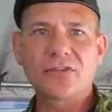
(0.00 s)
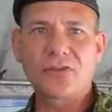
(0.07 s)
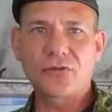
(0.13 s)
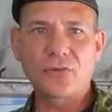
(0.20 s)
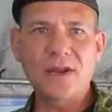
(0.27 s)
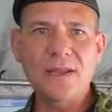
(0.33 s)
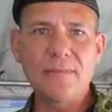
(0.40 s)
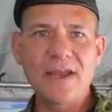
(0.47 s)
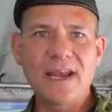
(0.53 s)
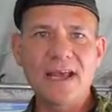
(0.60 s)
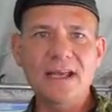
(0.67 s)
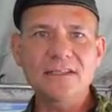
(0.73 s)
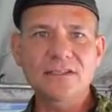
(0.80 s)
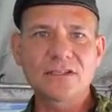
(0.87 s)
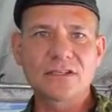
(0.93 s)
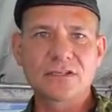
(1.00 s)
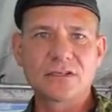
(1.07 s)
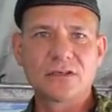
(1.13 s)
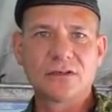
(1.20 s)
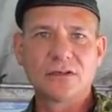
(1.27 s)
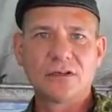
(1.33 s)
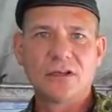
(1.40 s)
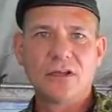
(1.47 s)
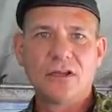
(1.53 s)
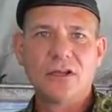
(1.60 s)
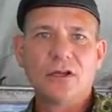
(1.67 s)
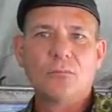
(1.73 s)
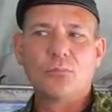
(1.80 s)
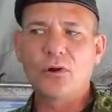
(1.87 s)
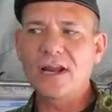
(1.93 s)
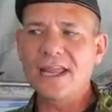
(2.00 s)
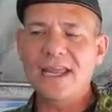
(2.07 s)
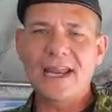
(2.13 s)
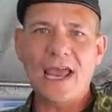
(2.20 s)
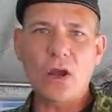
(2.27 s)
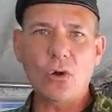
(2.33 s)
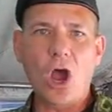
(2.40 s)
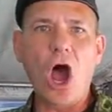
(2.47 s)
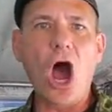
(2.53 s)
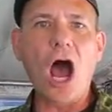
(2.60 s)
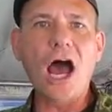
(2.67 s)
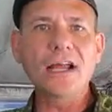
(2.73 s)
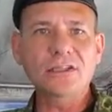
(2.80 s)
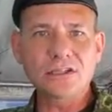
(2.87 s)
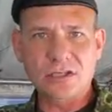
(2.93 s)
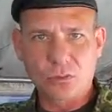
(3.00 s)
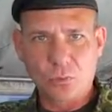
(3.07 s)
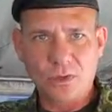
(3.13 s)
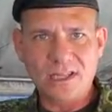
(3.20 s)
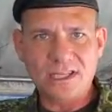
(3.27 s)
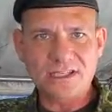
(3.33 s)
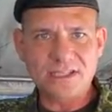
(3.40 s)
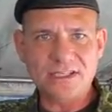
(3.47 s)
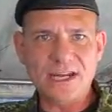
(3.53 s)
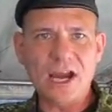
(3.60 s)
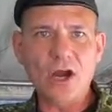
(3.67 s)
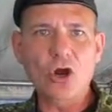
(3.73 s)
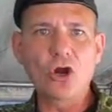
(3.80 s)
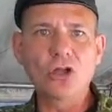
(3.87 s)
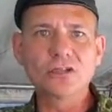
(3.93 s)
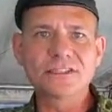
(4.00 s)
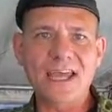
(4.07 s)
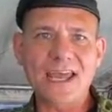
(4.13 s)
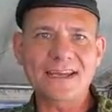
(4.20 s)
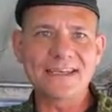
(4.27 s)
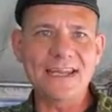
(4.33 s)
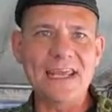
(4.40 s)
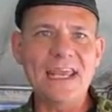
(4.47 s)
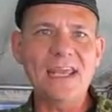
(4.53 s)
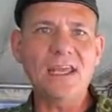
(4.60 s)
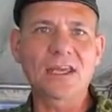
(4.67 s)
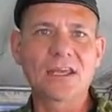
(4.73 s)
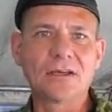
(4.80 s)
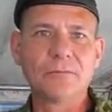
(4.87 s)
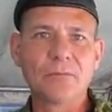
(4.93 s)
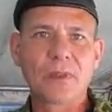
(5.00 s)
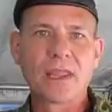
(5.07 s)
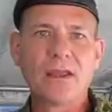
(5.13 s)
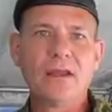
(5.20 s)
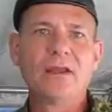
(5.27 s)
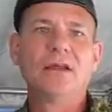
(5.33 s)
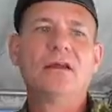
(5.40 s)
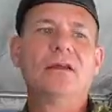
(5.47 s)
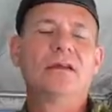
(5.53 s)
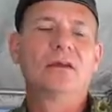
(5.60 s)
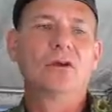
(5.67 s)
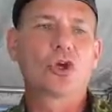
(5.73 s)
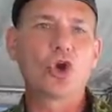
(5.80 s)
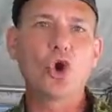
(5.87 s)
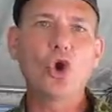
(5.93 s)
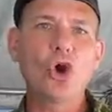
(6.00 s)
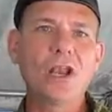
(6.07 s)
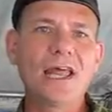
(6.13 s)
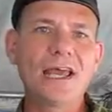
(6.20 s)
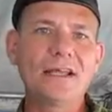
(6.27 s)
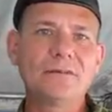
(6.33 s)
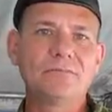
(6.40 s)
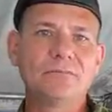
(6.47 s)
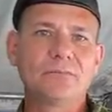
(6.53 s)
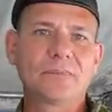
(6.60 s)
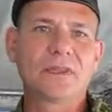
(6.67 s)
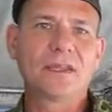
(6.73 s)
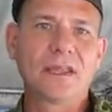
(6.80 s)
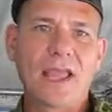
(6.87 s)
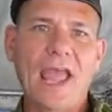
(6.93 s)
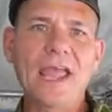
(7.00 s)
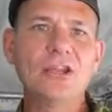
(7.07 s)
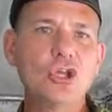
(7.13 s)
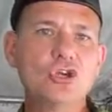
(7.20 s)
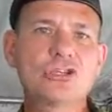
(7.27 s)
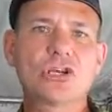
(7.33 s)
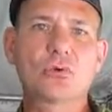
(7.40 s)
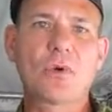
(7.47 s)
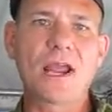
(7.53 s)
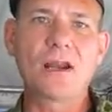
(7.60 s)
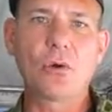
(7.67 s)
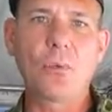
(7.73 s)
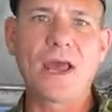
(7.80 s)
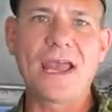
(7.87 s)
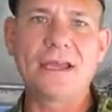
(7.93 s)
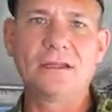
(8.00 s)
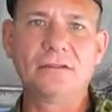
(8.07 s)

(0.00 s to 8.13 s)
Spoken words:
it 3 minutes, bring it out hot with a sterile technique, cool it, and use it right away.